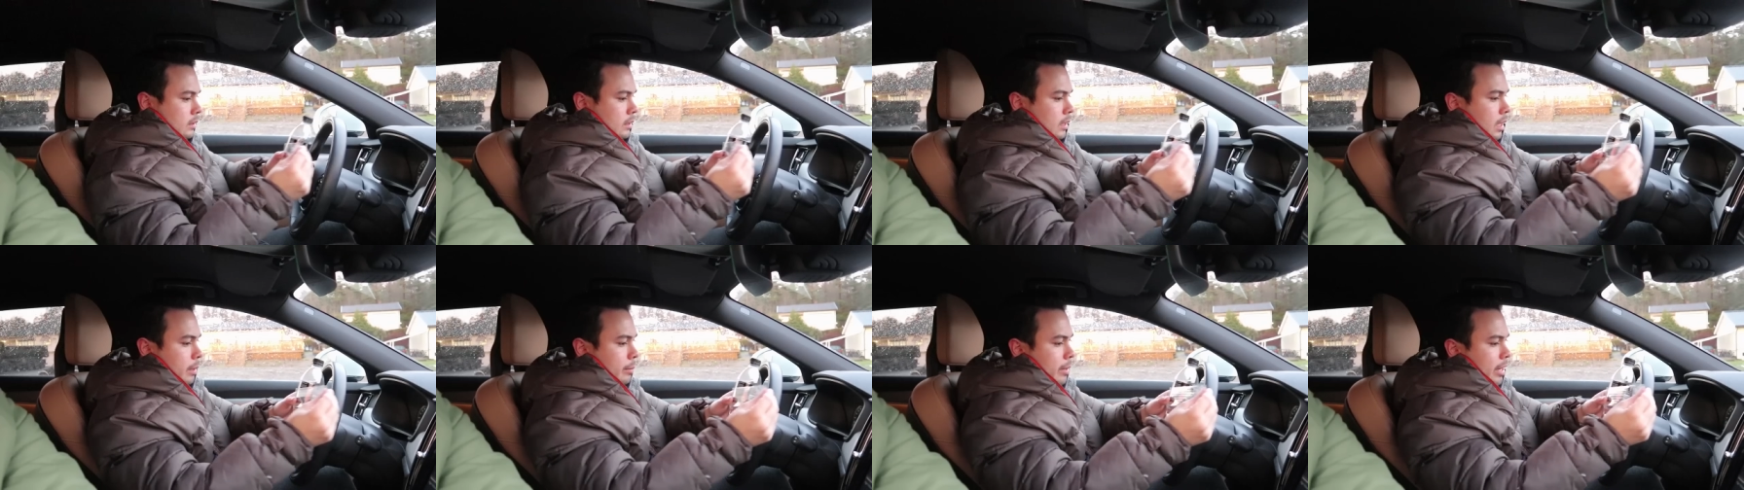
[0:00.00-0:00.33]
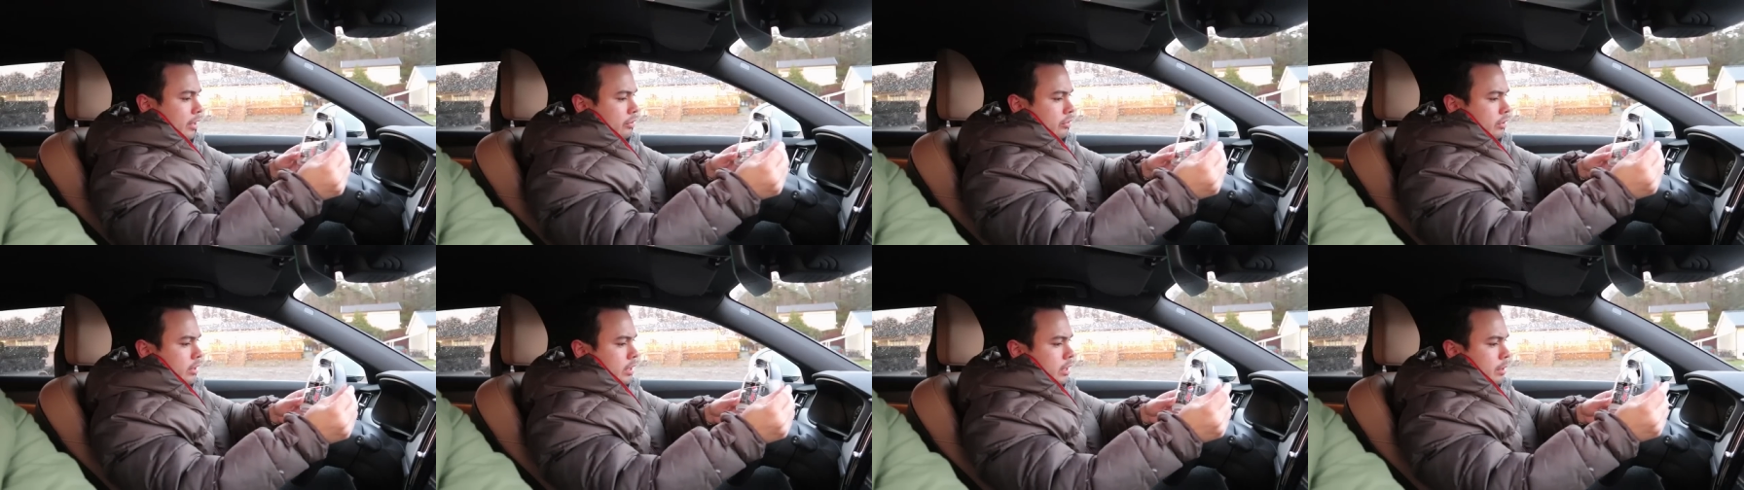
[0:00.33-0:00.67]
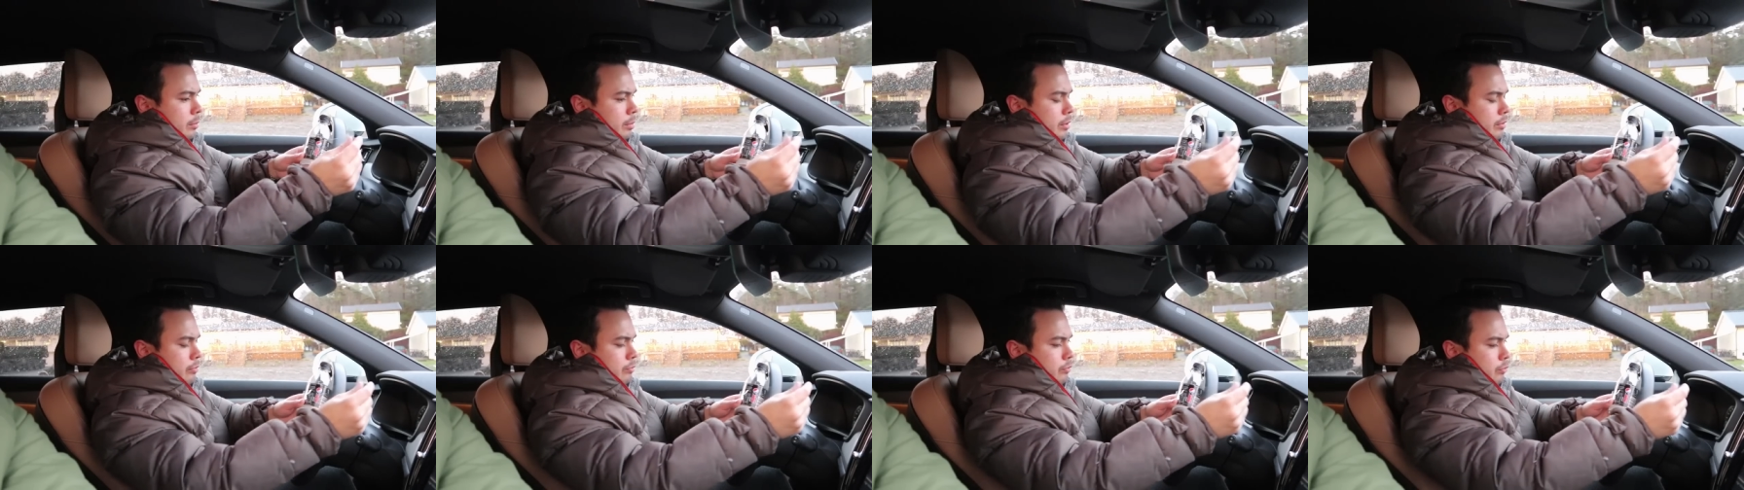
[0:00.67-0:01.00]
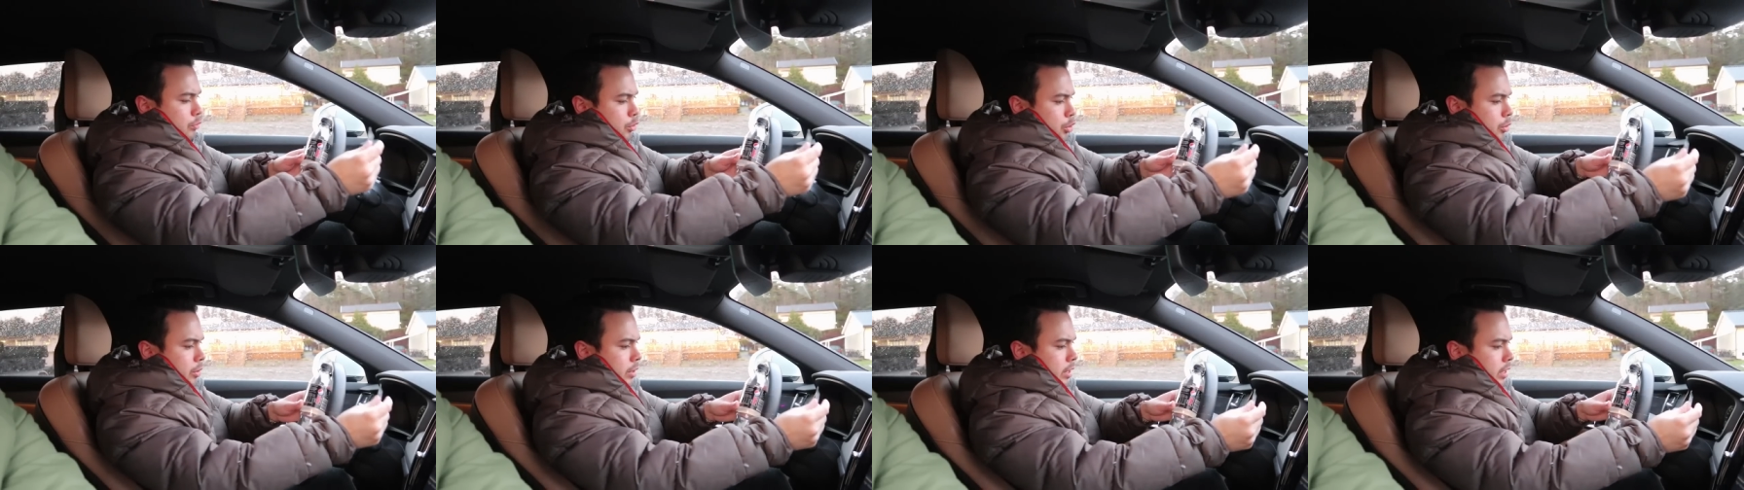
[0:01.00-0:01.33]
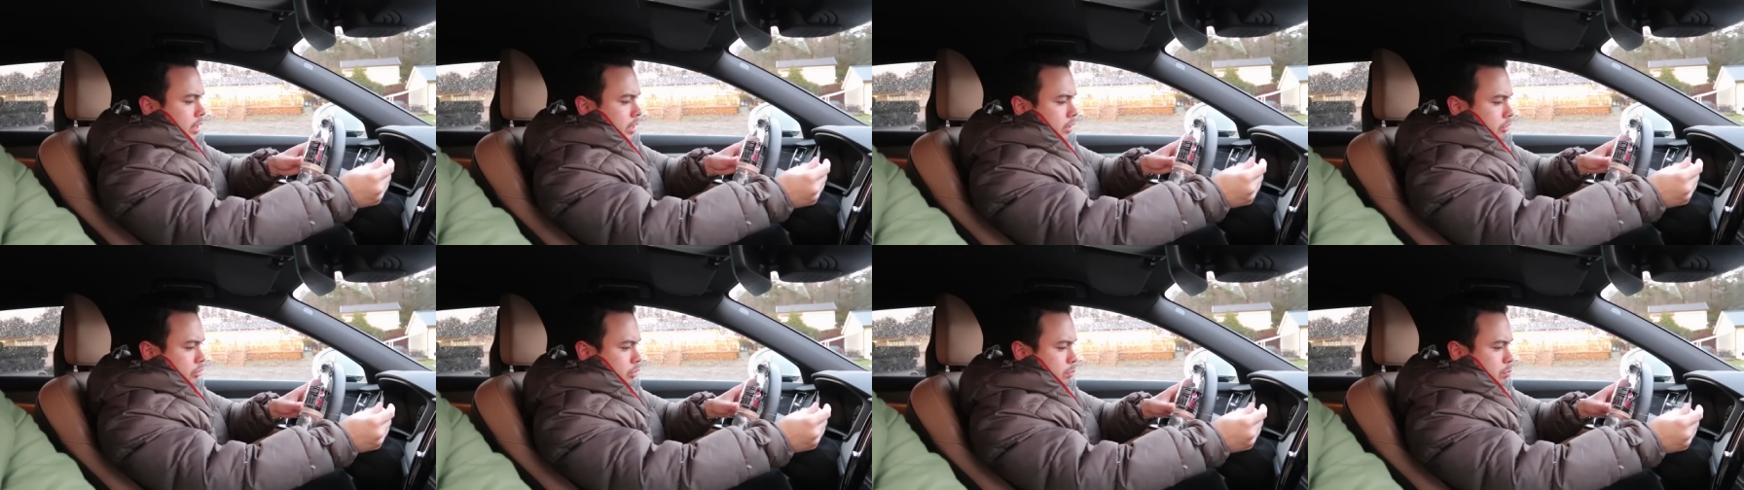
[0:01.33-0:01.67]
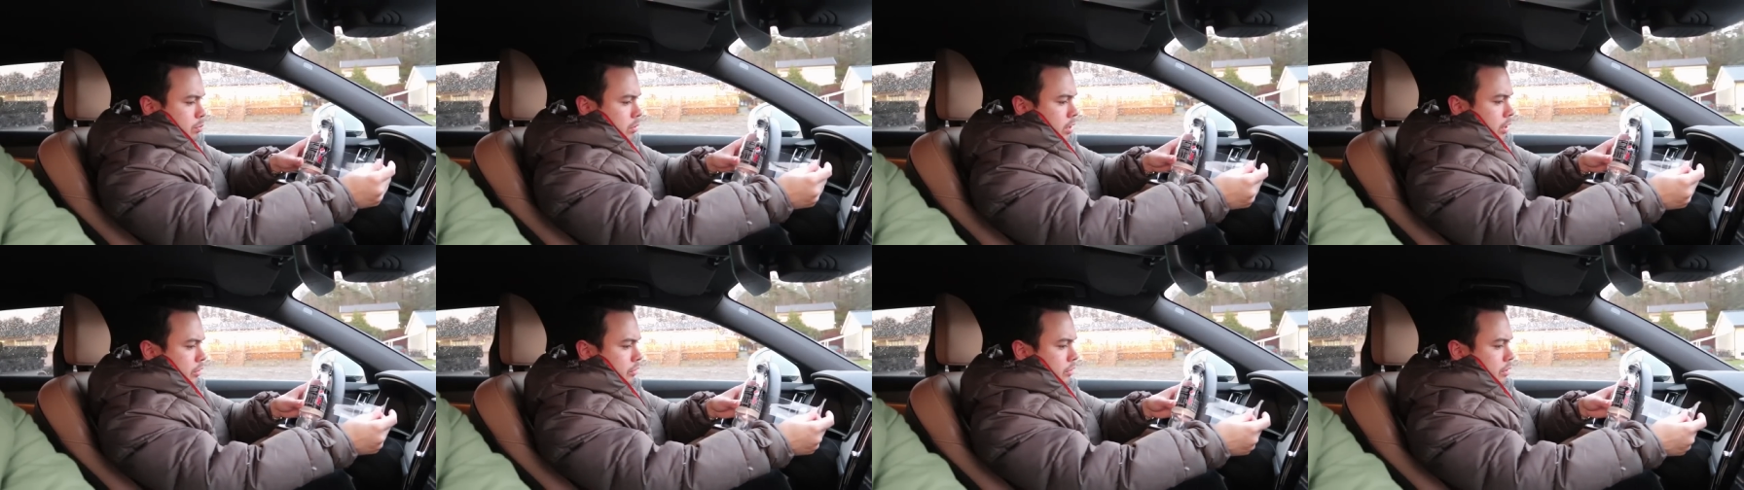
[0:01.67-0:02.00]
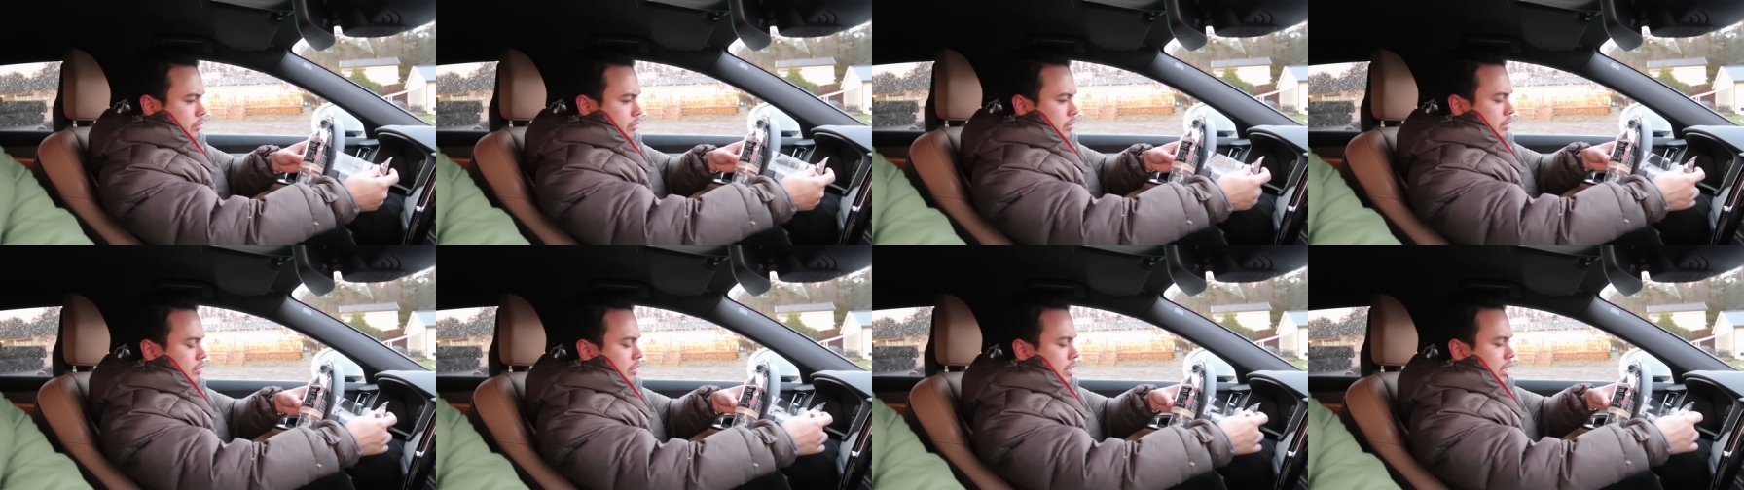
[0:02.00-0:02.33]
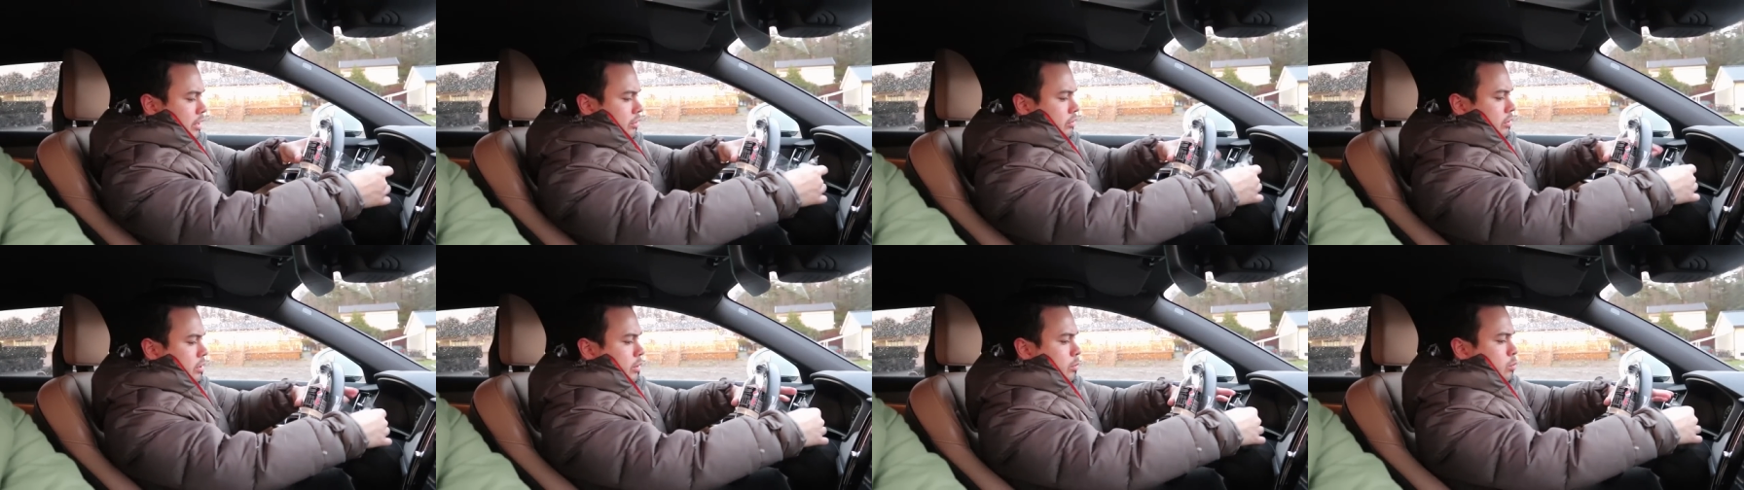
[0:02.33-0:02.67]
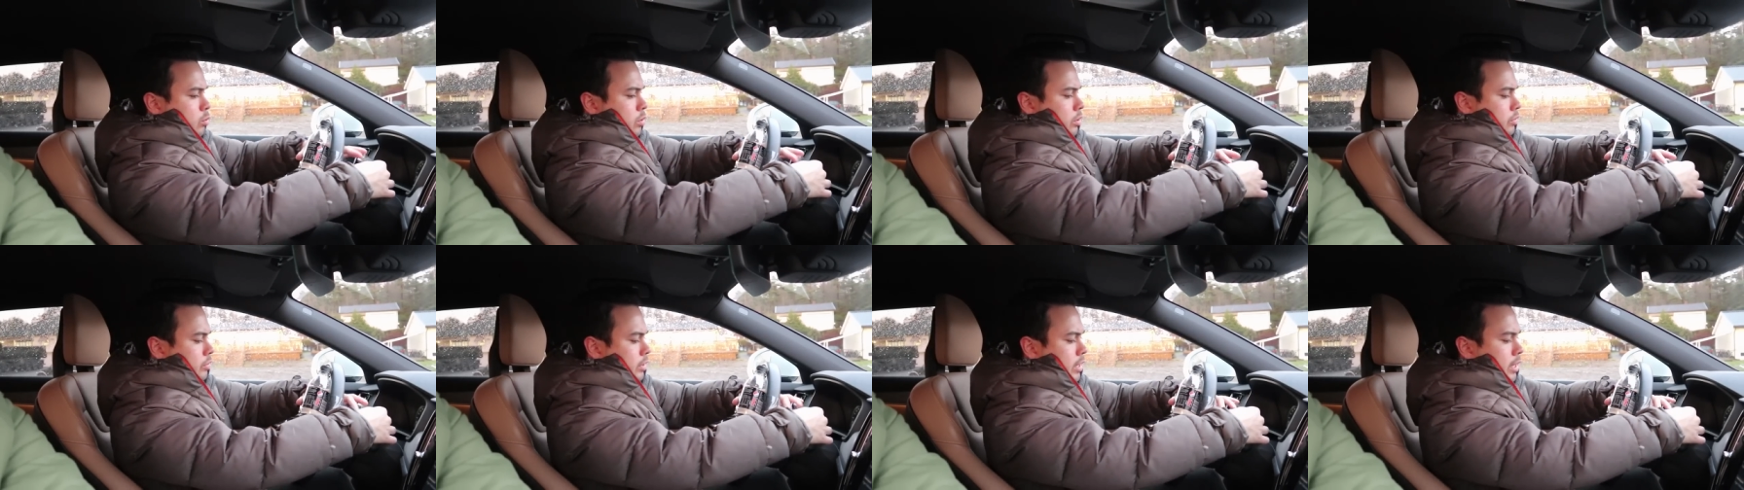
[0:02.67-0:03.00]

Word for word: I'm actually gonna be very surprised if this actually works.